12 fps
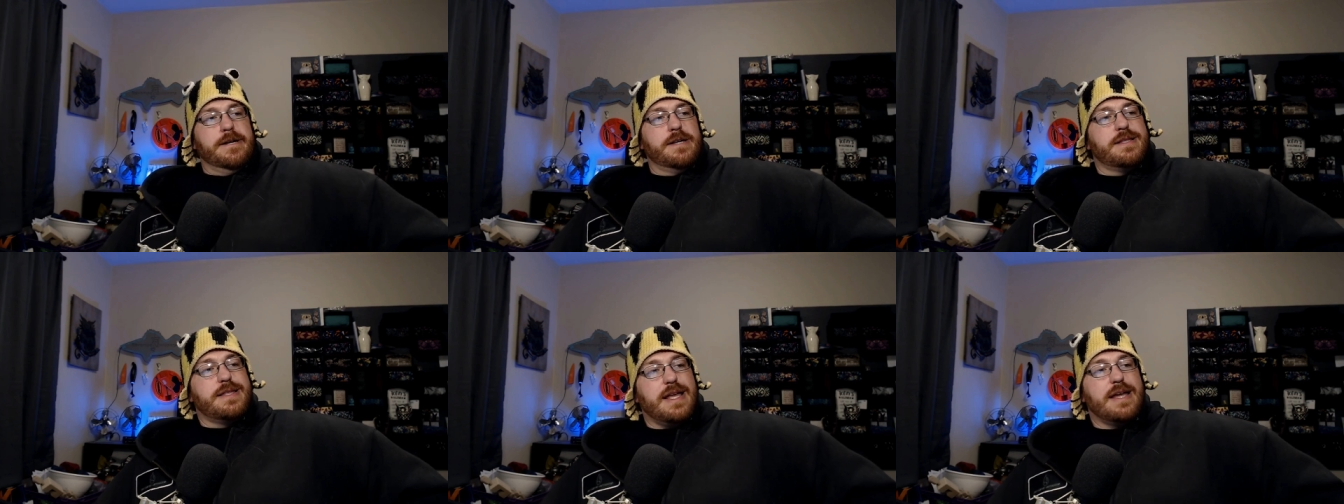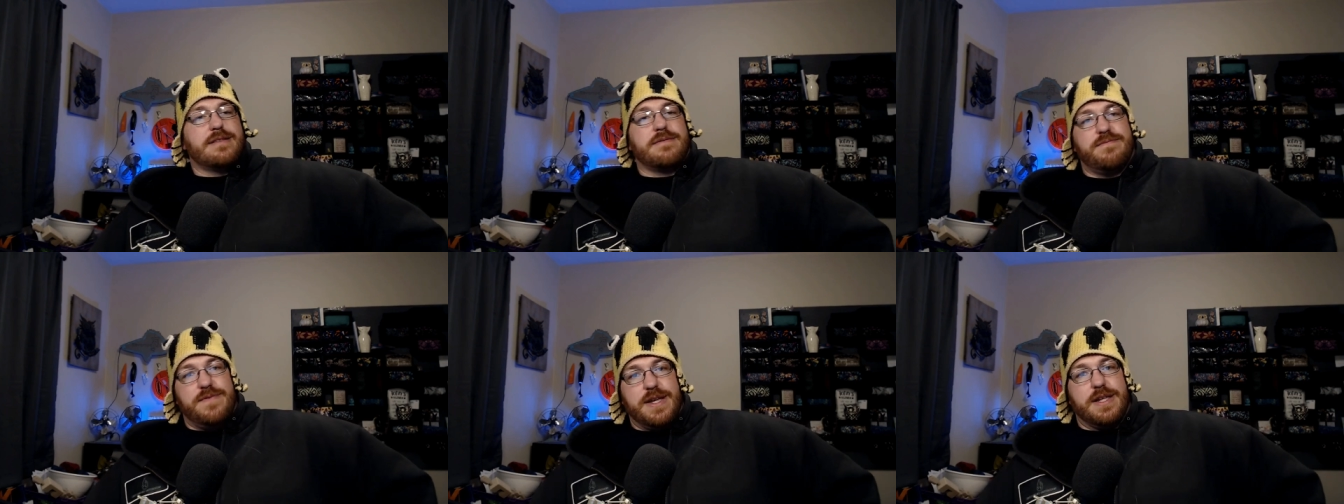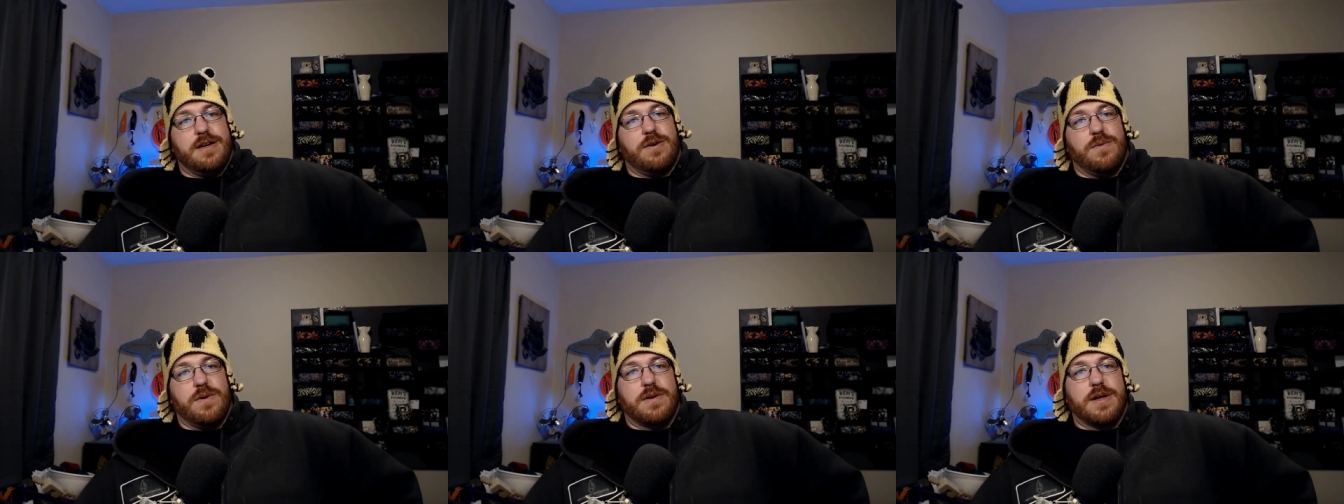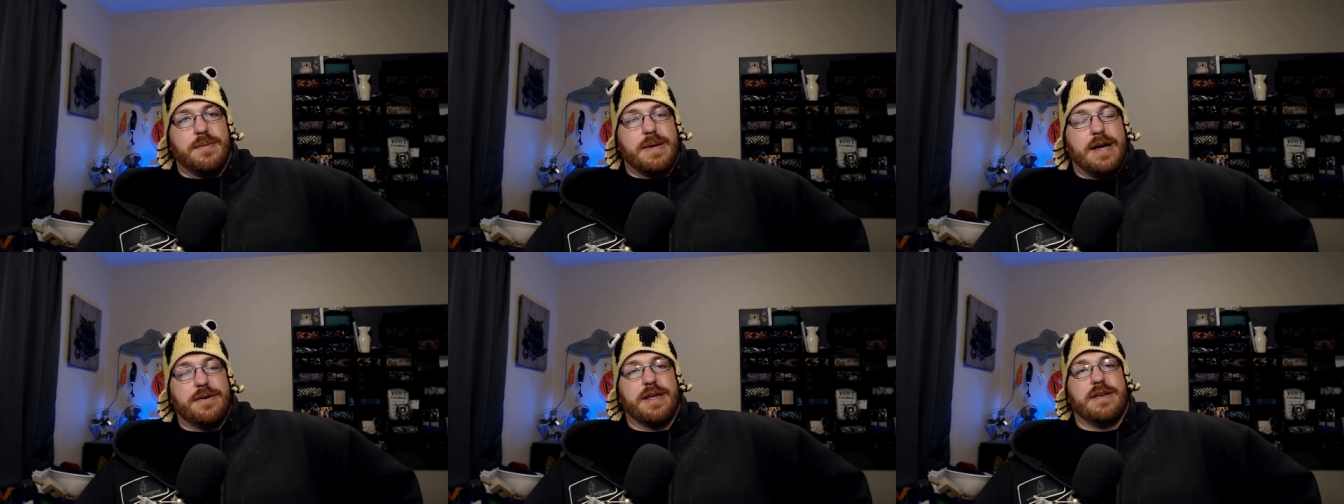that video will come
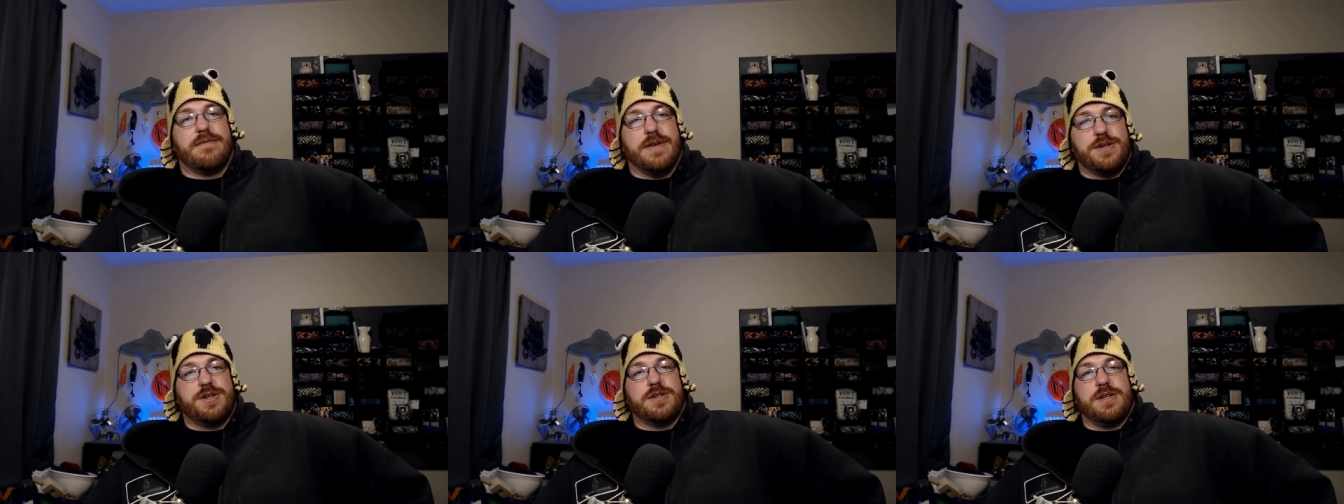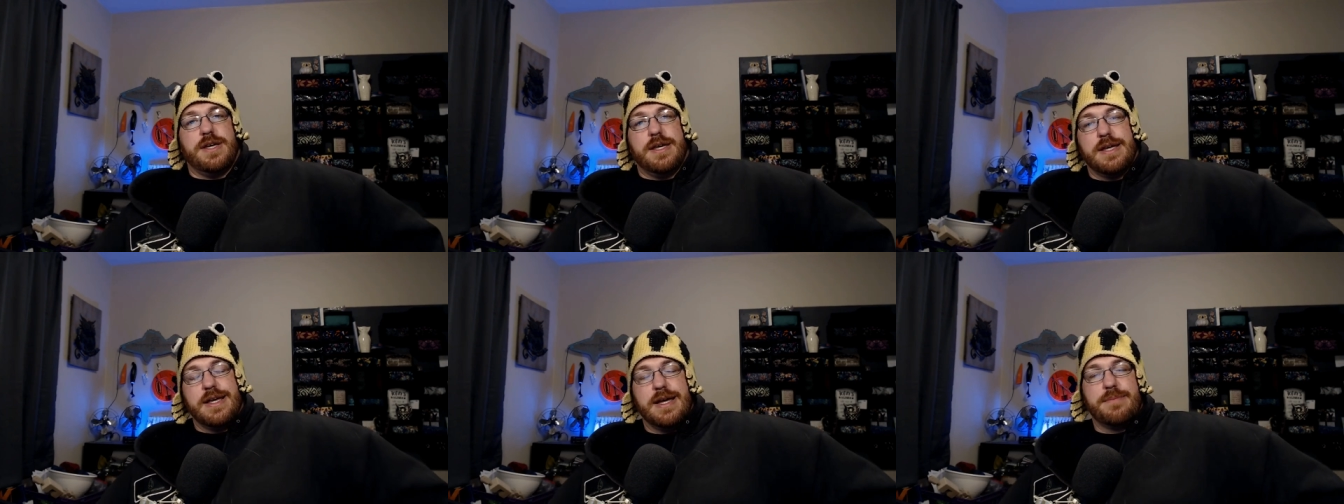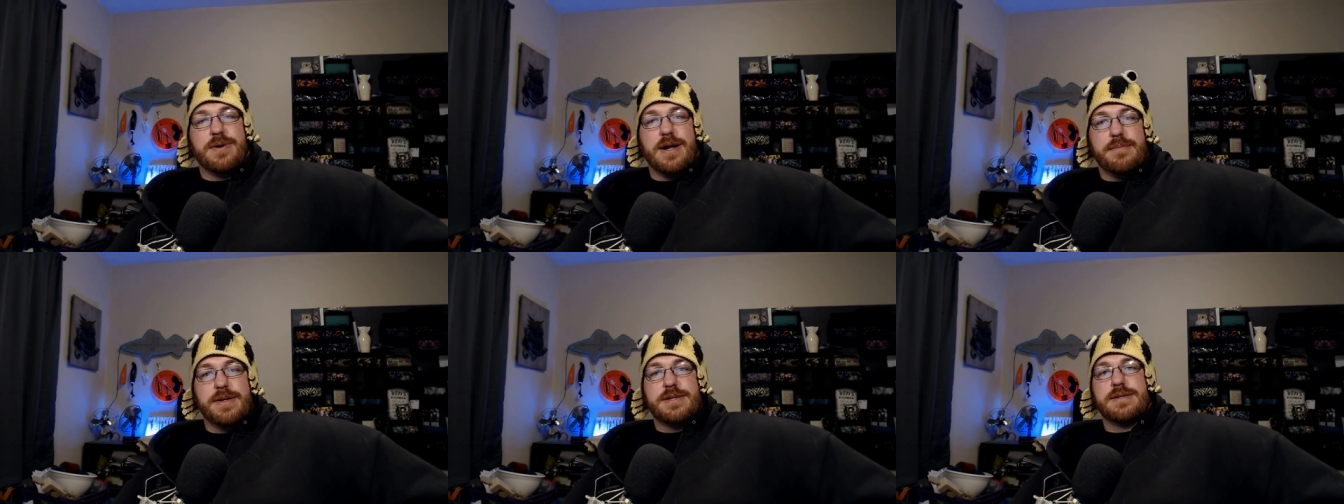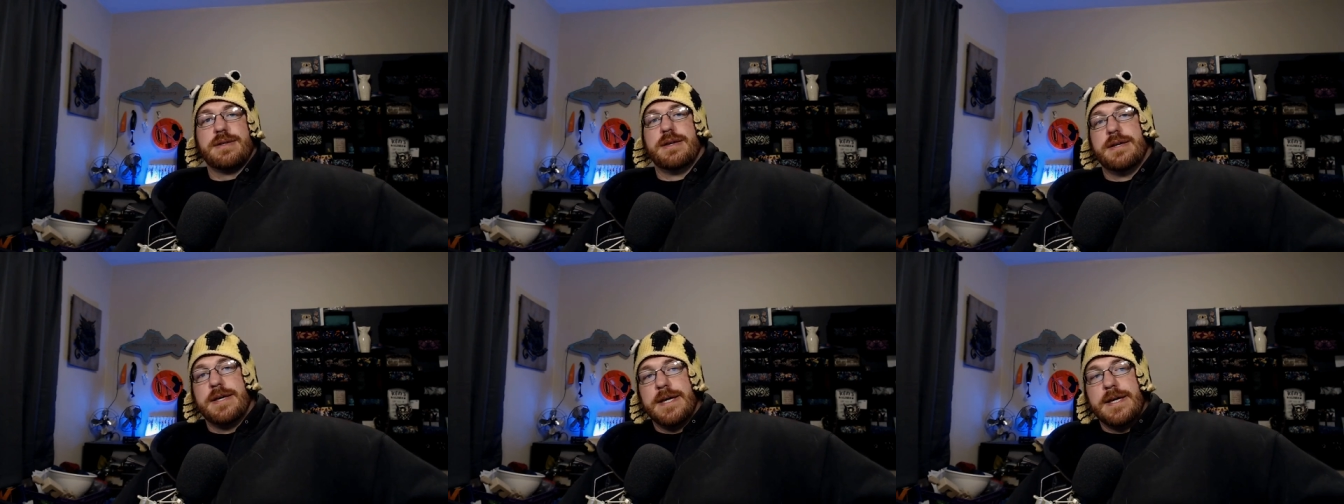out eventually. I promise.
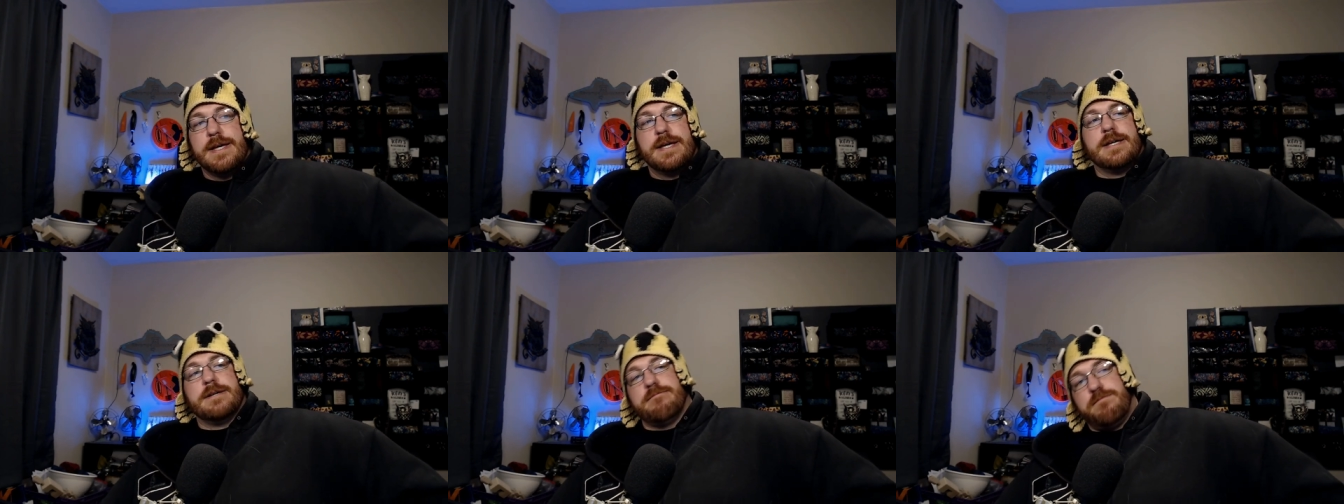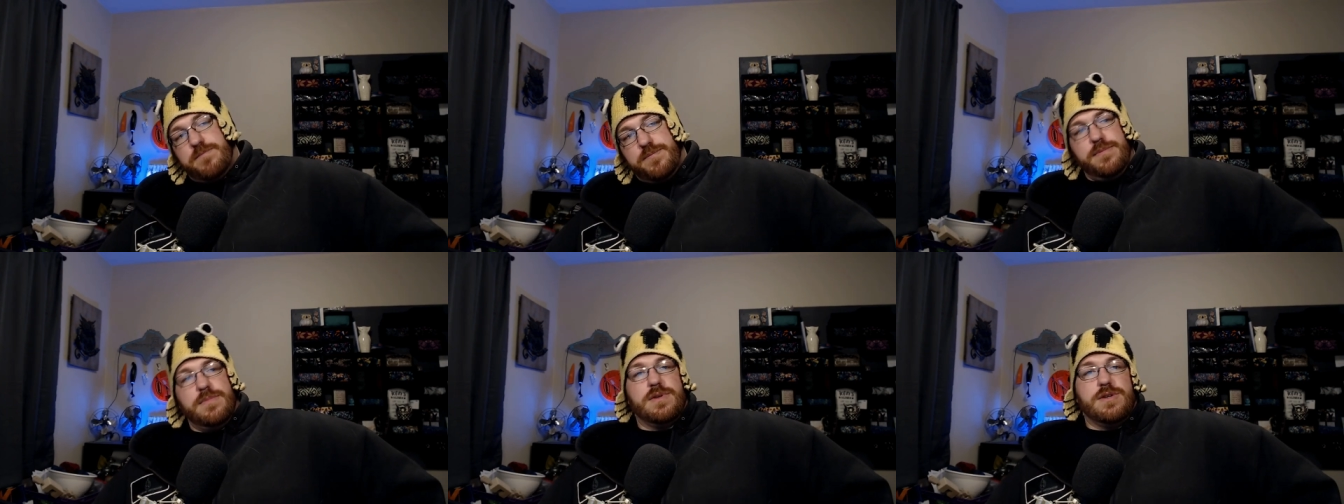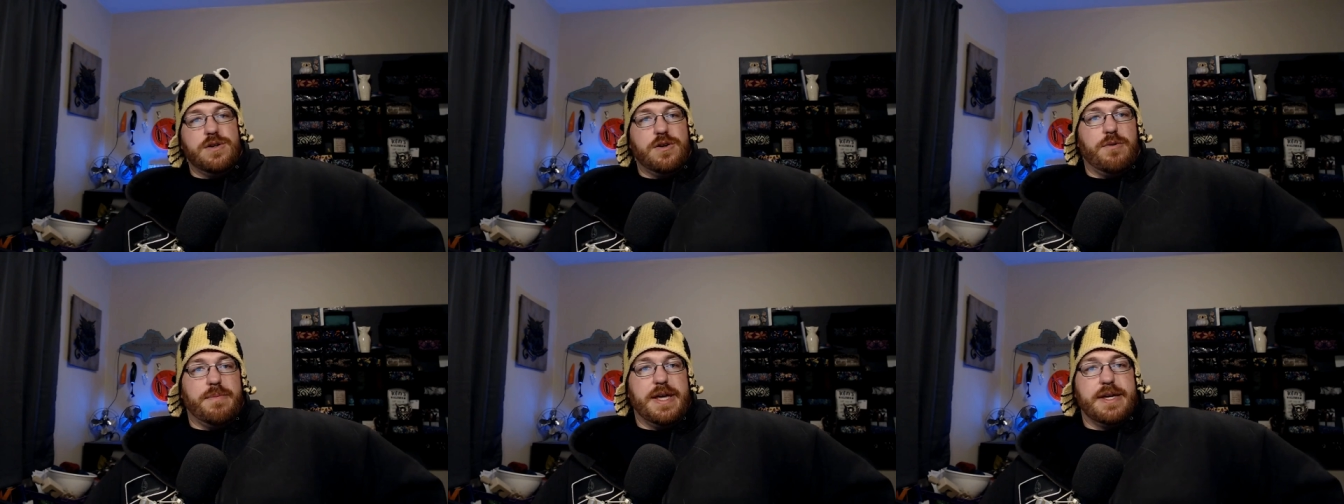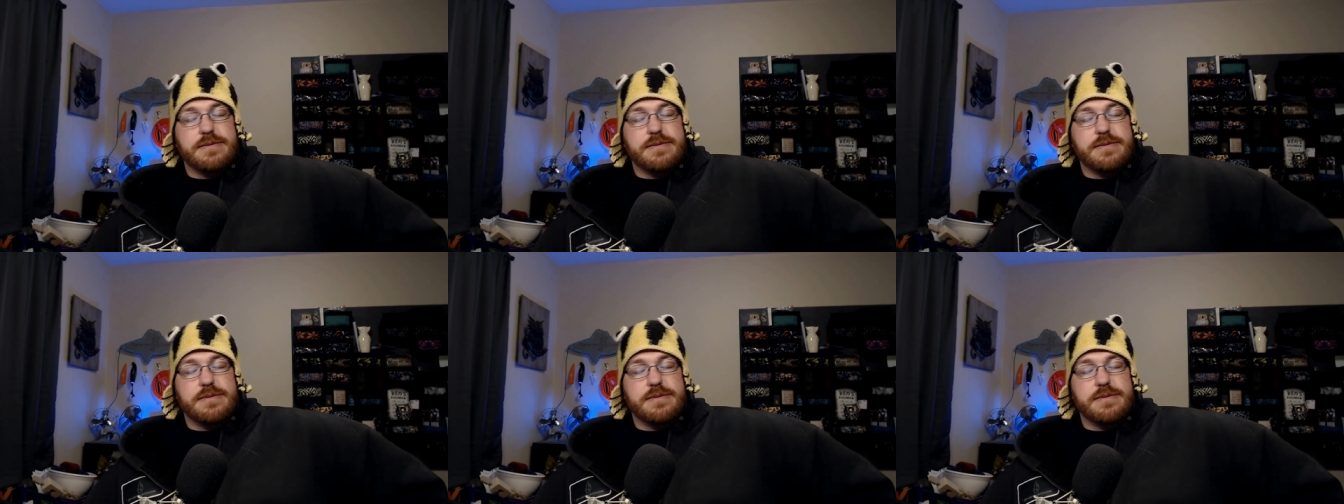You know me.